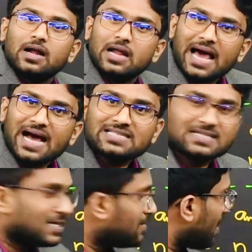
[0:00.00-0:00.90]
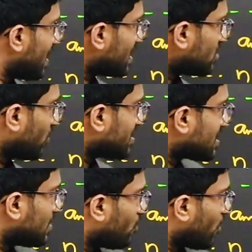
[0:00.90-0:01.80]
last minus
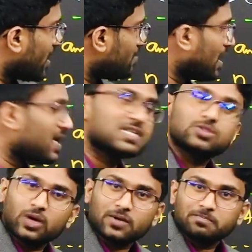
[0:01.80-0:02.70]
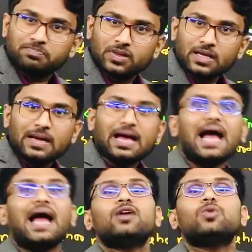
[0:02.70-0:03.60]
first, 5 minus 1,
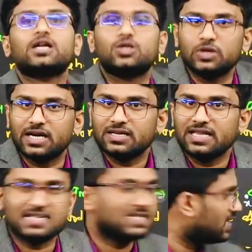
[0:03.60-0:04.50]
add 1 to that, that's